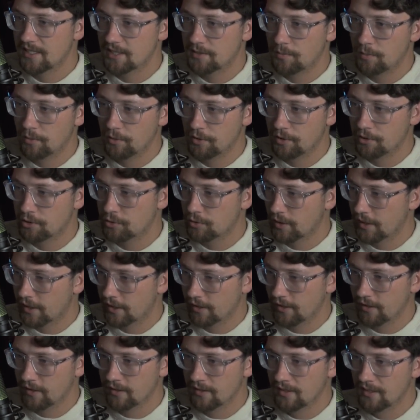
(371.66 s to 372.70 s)
to pull the
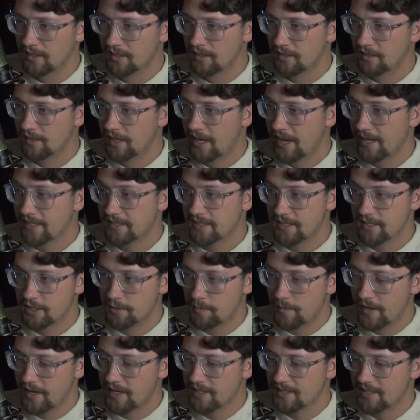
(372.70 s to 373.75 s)
trigger. Has the
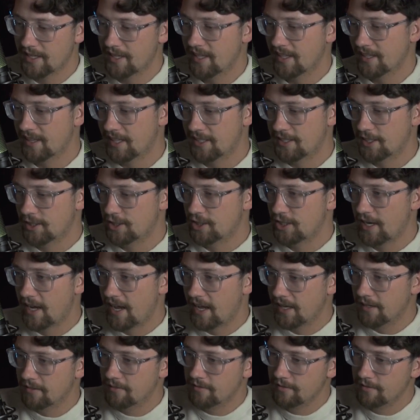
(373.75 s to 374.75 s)
space. I think that's a shot